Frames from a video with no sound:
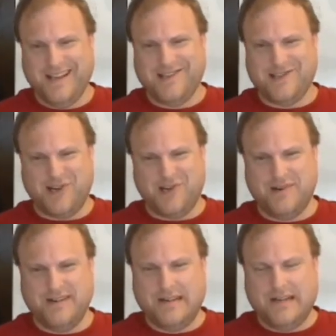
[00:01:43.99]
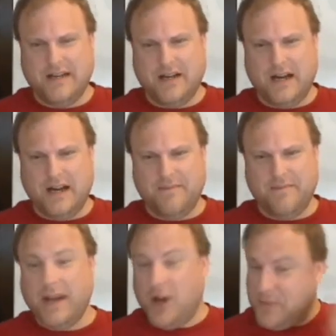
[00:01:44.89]
So
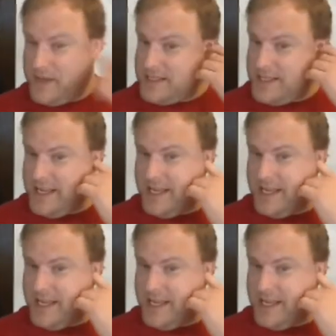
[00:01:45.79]
my hope is that,